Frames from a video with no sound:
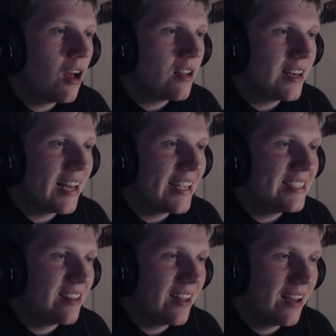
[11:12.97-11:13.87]

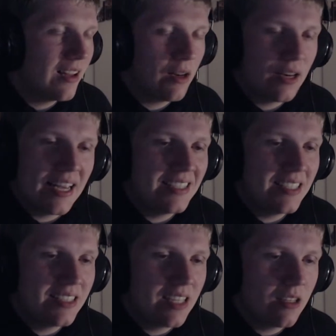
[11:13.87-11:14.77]

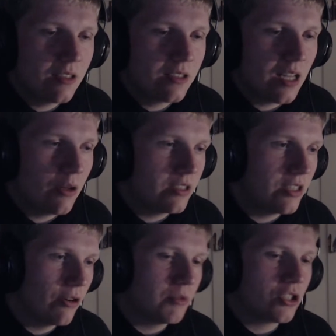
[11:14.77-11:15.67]
Lady
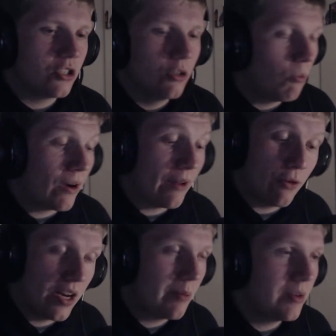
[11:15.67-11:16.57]
Diramasu, whatever
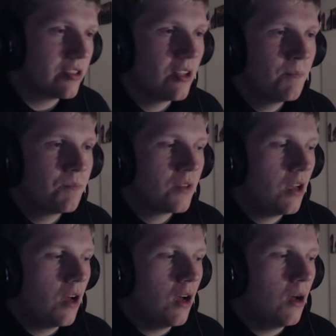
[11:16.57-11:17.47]
her name is,
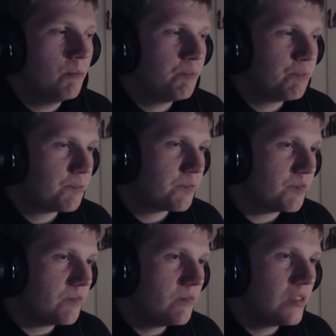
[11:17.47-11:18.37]

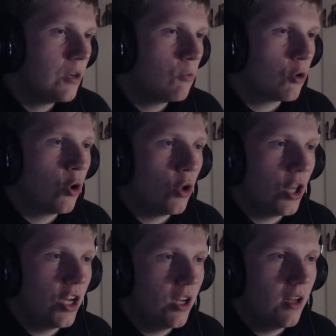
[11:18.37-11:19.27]
we'll call
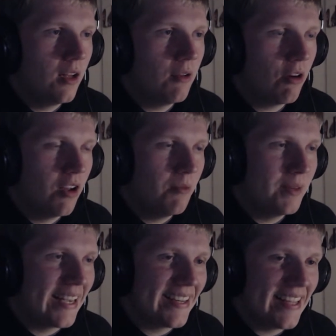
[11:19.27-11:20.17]
her
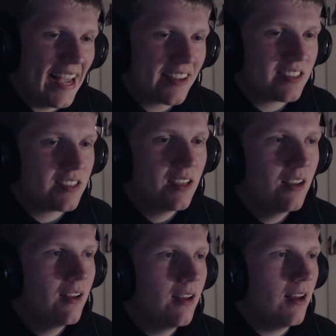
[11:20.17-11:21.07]
Lady X.
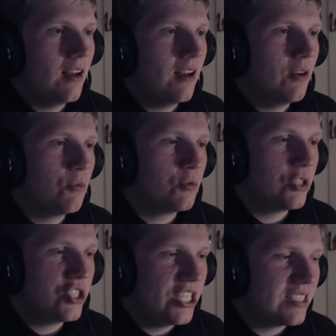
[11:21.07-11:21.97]

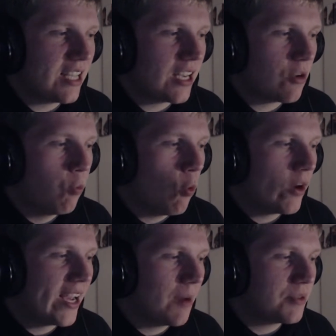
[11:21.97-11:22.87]
She's like
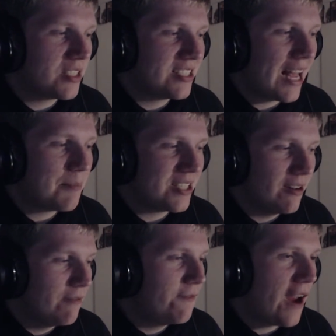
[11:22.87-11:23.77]
walking up the steps in a
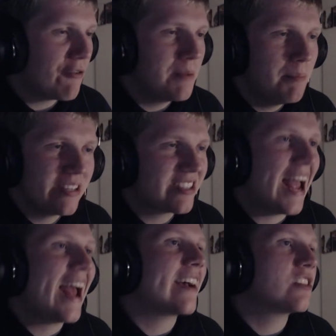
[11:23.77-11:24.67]
very Mr.
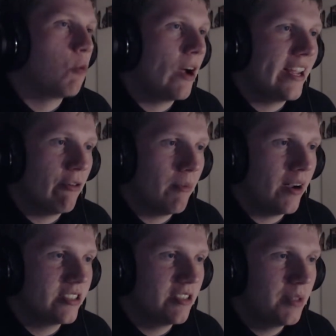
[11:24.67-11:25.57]
X way, it
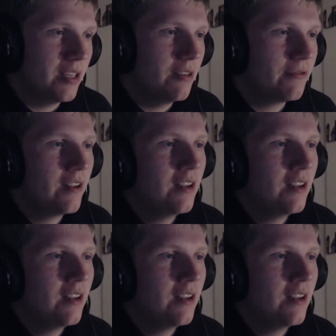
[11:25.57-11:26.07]
reminded me of.